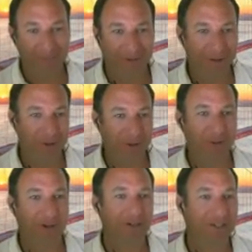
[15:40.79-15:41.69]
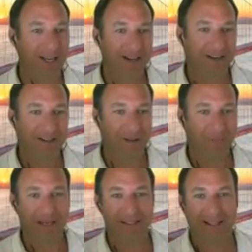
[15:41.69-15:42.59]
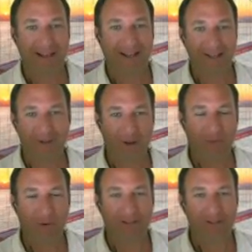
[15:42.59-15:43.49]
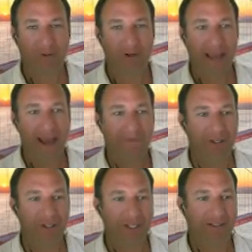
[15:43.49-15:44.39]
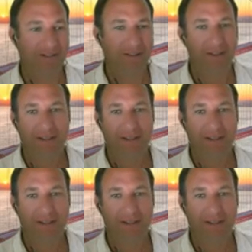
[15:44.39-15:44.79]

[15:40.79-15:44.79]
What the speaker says: But if you do understand the baseline and you know what sort of average is,